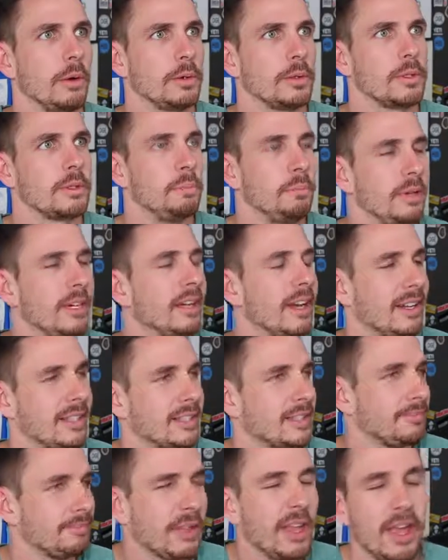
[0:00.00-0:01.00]
ghosts,
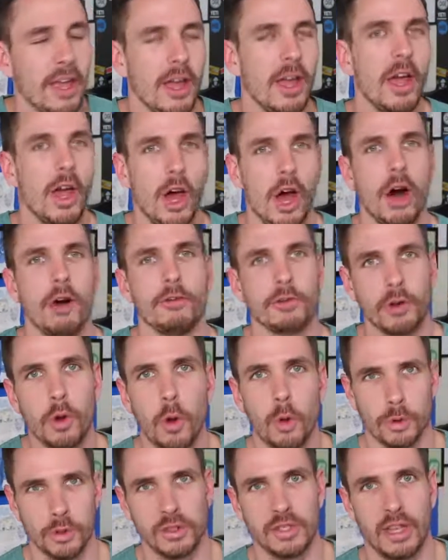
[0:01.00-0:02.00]
because of
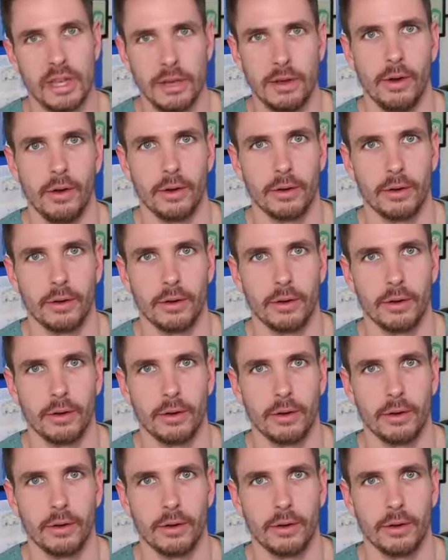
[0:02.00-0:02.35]
course they